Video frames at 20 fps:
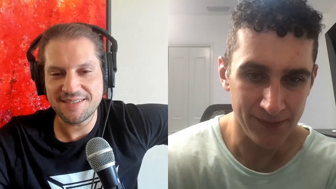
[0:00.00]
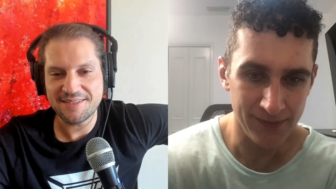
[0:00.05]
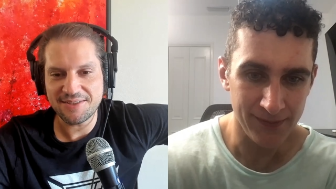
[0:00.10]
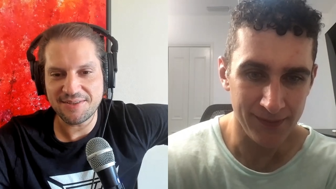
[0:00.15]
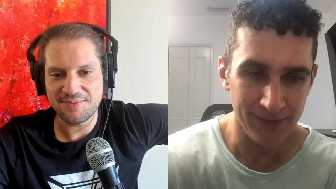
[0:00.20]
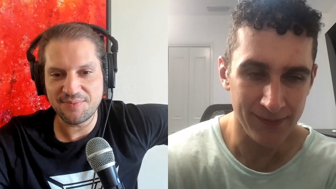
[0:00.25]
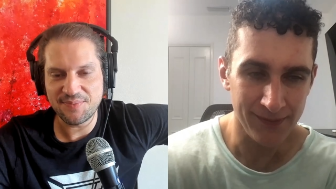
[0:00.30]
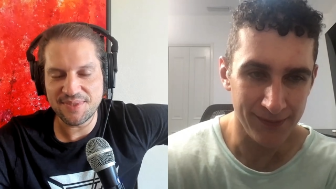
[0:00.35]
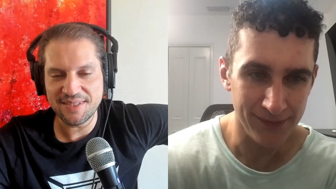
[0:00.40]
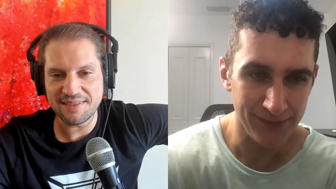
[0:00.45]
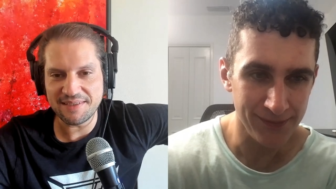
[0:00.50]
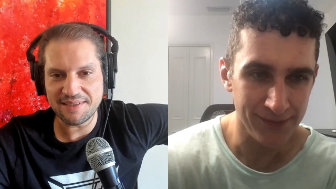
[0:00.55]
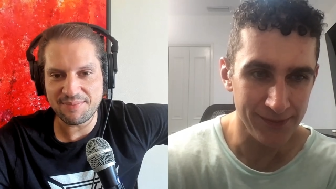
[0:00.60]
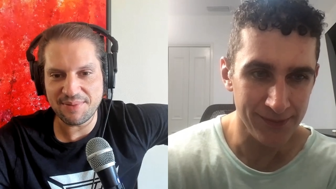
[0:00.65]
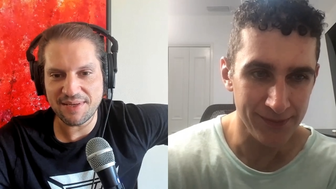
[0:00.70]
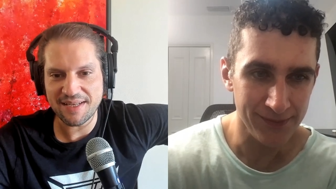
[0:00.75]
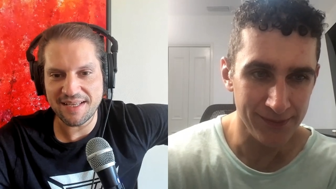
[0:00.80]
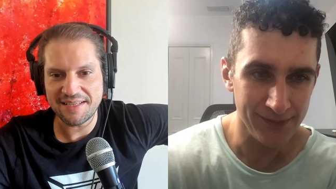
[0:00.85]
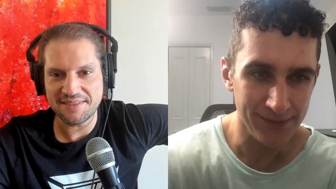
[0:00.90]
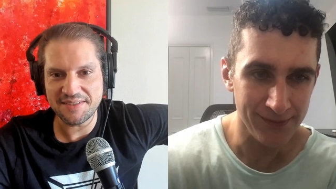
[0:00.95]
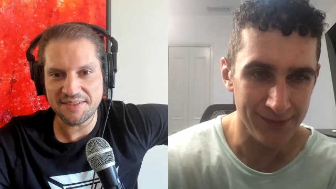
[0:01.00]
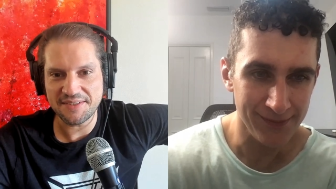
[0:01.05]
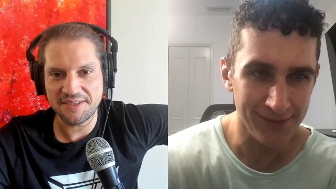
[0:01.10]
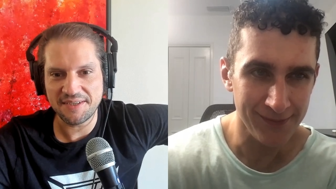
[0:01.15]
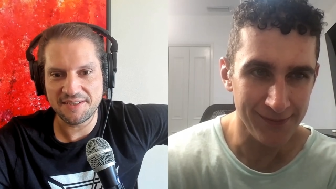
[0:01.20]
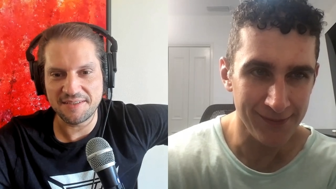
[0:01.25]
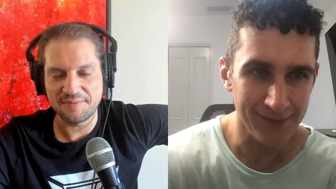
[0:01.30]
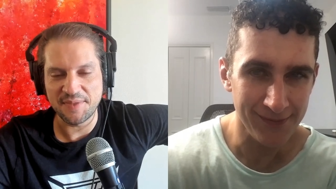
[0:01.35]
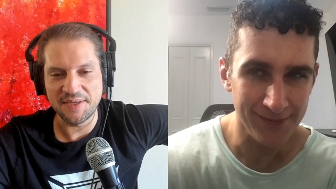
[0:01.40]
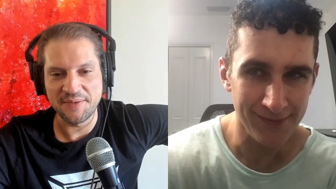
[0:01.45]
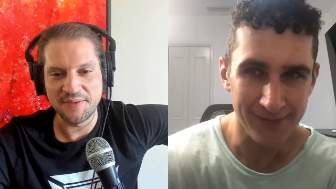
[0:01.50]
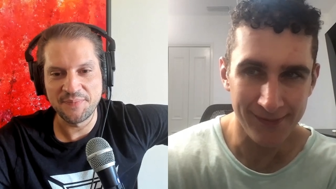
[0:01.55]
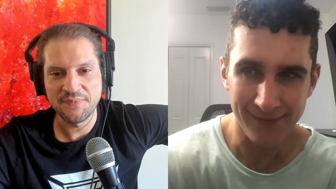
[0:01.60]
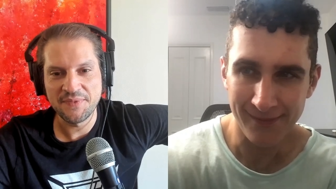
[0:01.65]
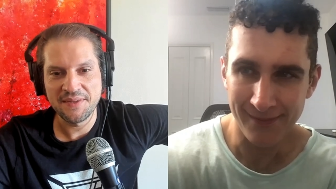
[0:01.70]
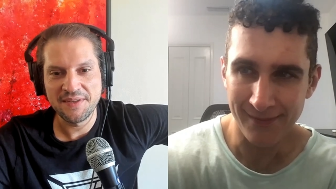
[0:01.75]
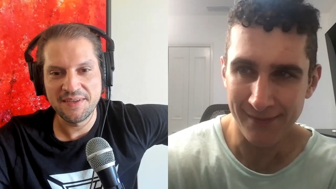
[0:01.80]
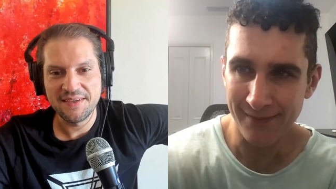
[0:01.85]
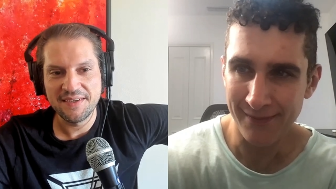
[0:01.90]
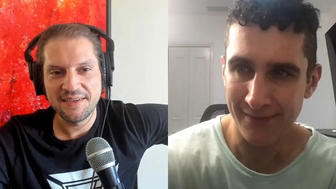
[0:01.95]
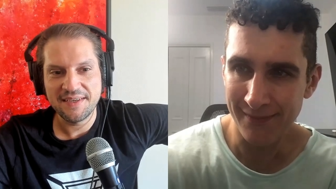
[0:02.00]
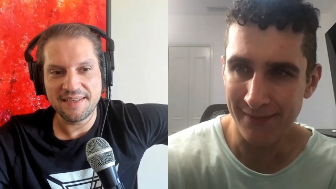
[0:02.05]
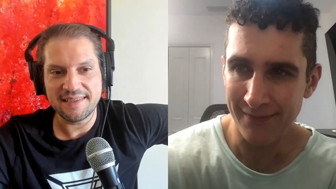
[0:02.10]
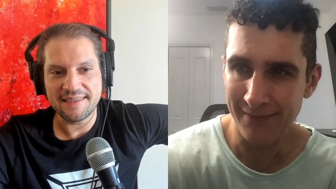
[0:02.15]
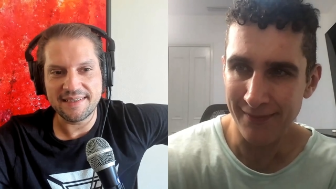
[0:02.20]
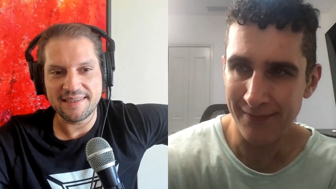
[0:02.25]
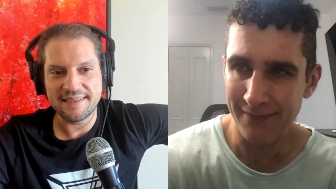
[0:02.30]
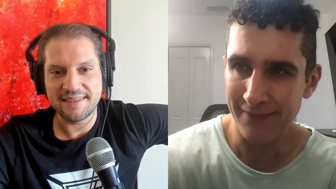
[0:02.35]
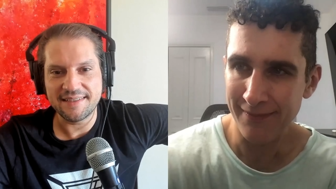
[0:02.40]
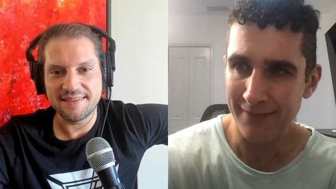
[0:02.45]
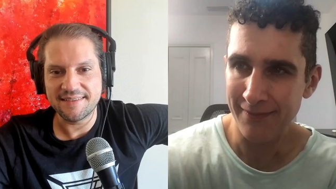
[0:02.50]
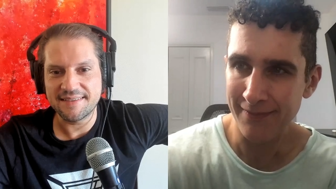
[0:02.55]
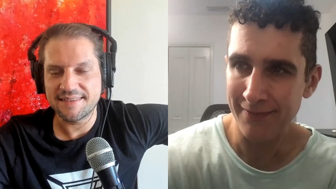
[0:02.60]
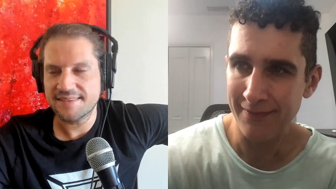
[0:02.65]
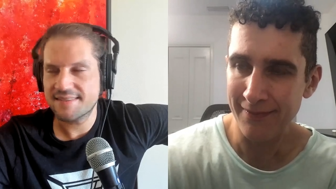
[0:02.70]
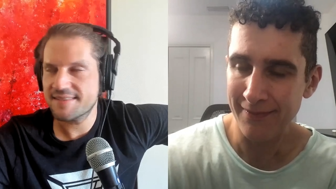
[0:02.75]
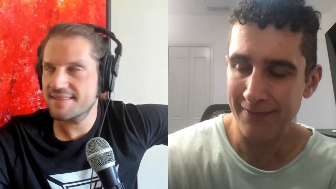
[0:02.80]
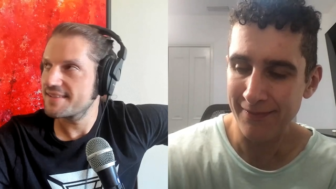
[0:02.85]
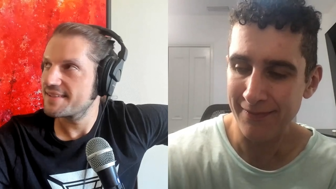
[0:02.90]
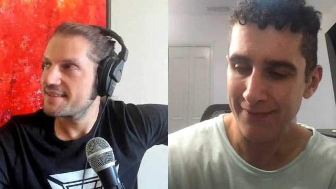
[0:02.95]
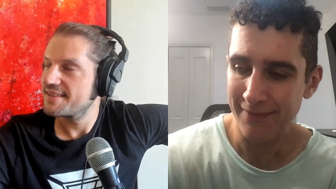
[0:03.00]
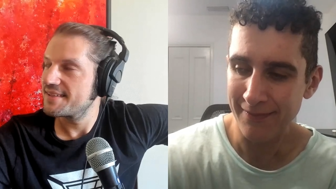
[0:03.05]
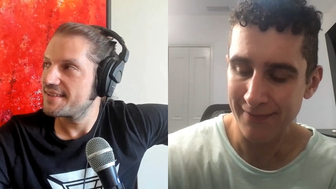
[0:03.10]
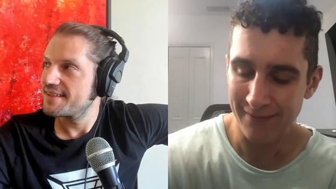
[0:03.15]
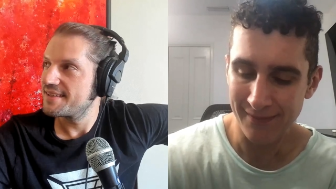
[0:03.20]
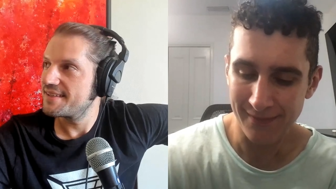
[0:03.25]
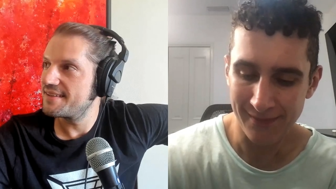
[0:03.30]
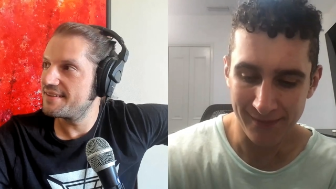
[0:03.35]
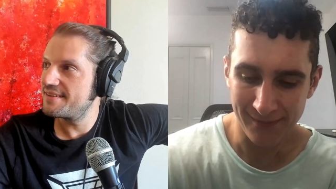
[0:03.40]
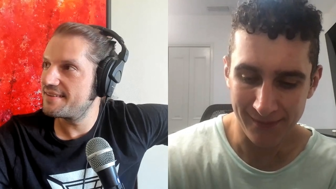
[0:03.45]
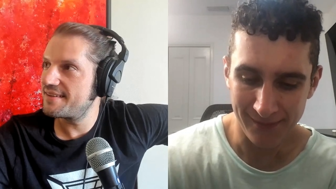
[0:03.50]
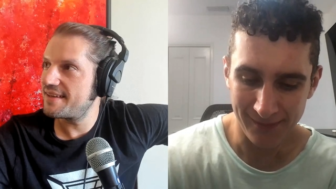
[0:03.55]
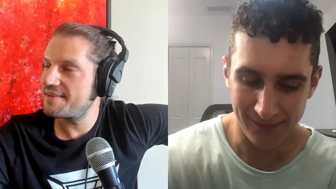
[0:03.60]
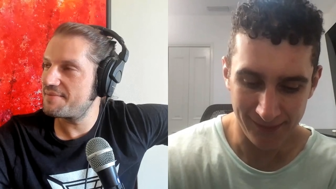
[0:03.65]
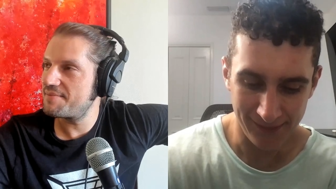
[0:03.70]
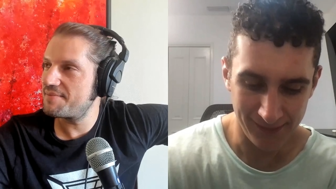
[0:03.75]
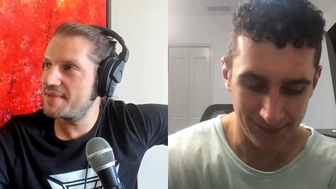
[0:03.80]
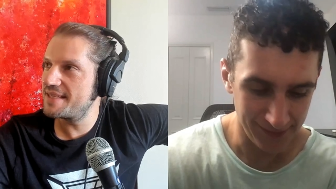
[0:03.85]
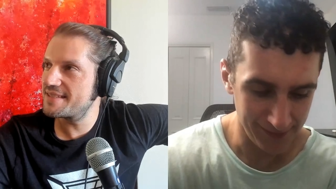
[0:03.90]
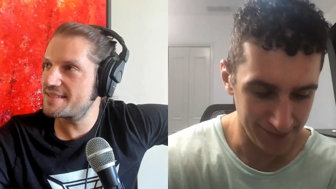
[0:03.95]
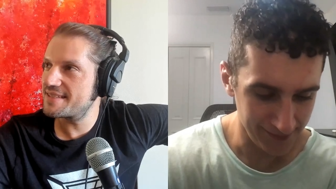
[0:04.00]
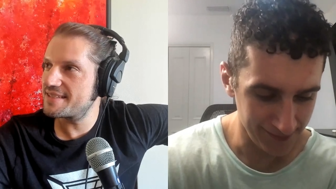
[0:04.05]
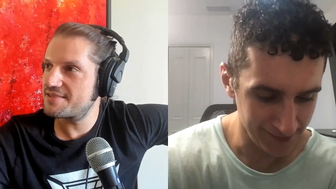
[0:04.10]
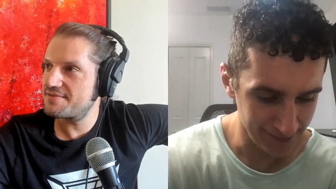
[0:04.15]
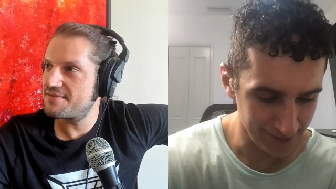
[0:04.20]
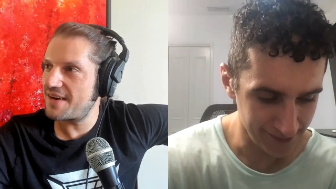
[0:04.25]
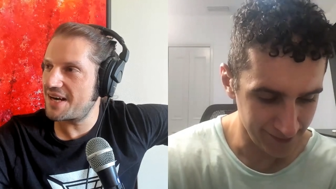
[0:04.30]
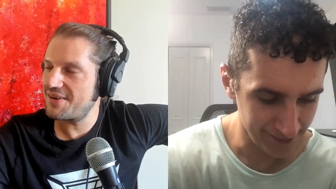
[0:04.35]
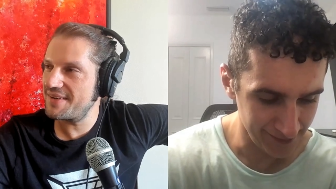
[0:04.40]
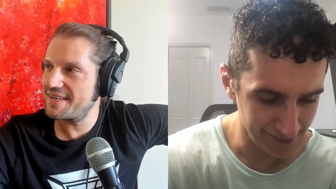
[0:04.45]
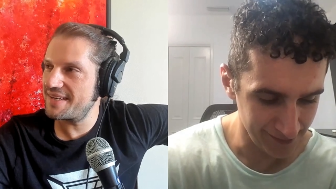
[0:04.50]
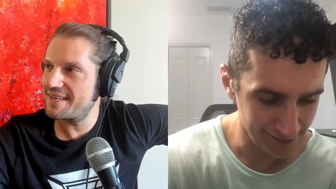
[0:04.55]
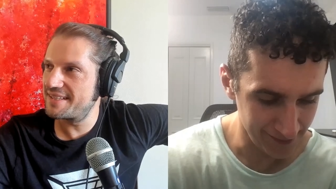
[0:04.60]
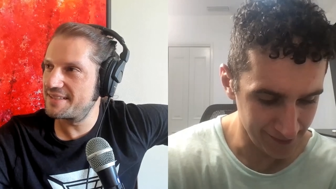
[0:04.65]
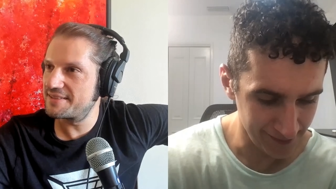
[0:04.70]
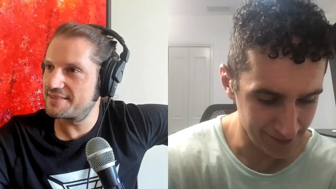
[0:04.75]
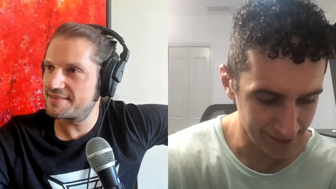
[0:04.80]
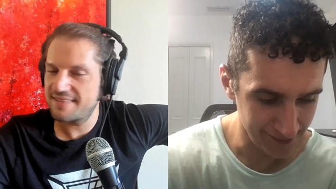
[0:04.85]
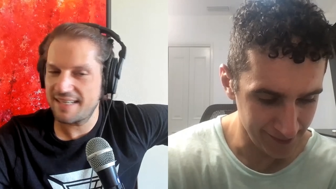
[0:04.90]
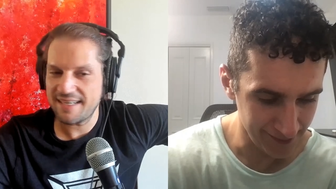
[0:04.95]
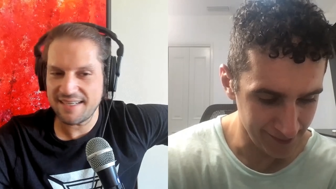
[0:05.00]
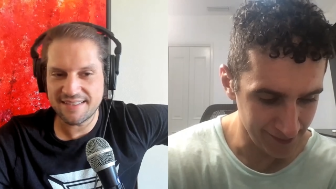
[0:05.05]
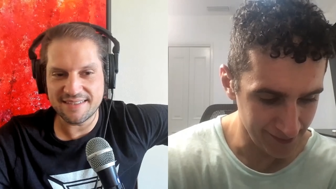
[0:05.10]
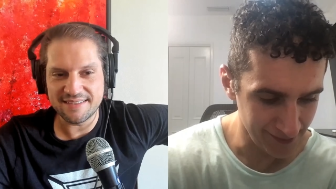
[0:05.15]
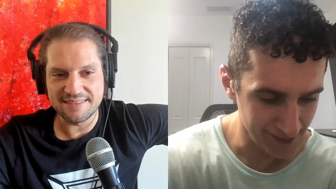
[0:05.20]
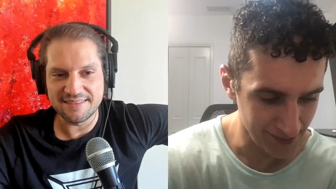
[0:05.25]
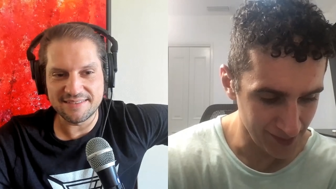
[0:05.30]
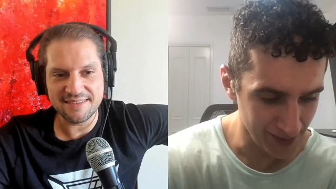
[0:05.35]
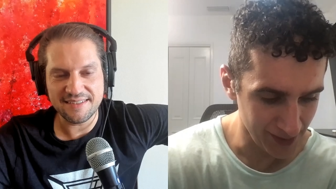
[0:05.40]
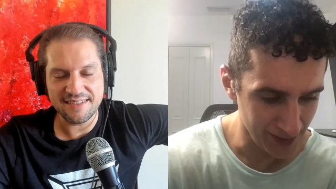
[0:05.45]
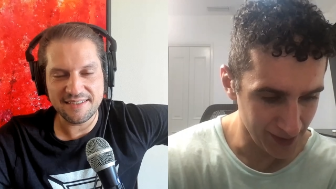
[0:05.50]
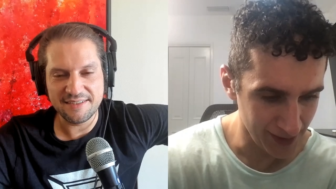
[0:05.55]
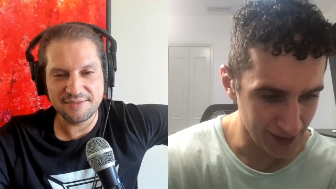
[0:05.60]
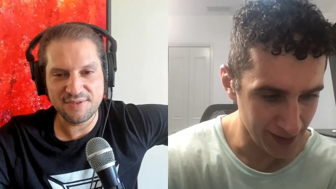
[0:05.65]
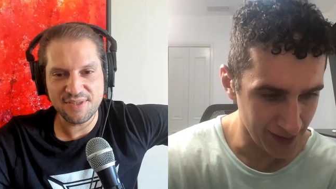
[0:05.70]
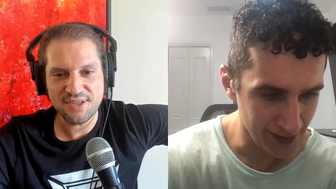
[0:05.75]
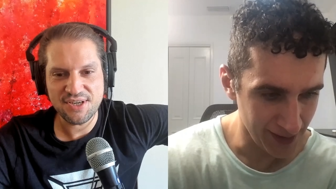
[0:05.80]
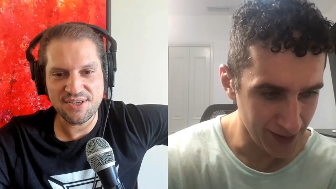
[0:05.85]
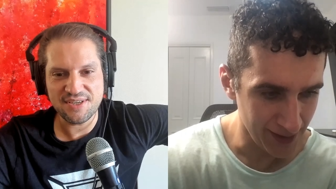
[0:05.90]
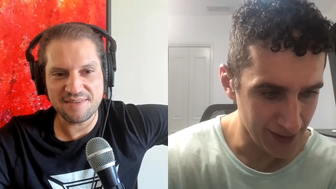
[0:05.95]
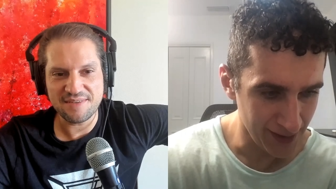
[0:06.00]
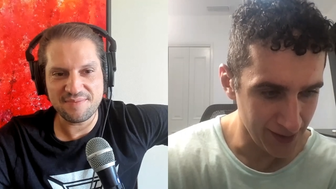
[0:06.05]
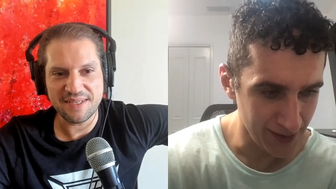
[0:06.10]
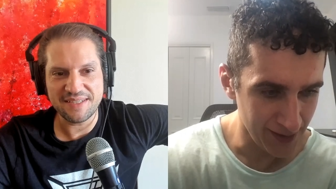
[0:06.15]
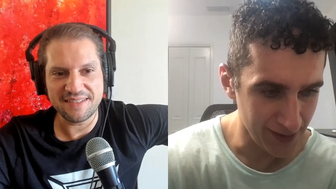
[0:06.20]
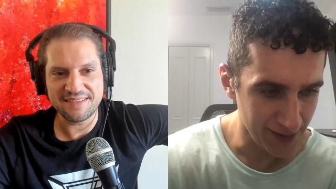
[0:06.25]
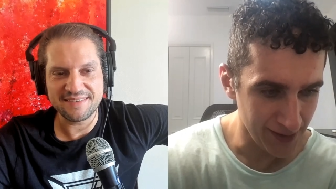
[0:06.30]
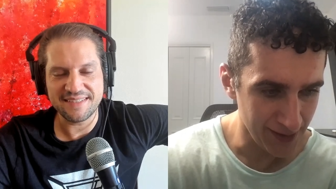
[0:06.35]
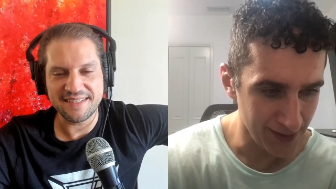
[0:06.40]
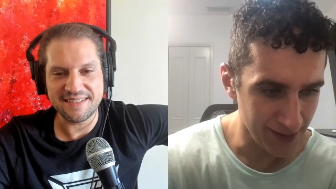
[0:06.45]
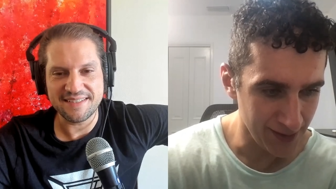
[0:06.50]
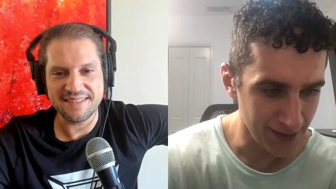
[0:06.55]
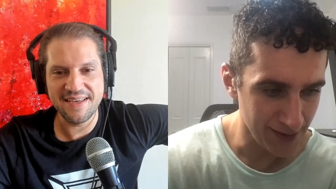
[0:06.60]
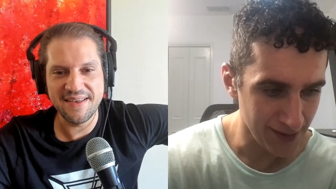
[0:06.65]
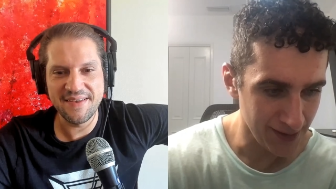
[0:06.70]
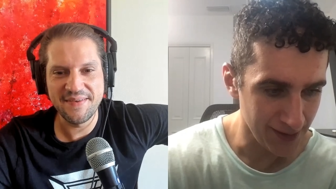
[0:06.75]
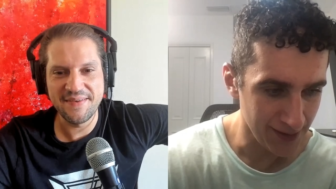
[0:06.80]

Speaker 1: It's a completely planned economy, and that means it's very ineffective and inefficient at many things.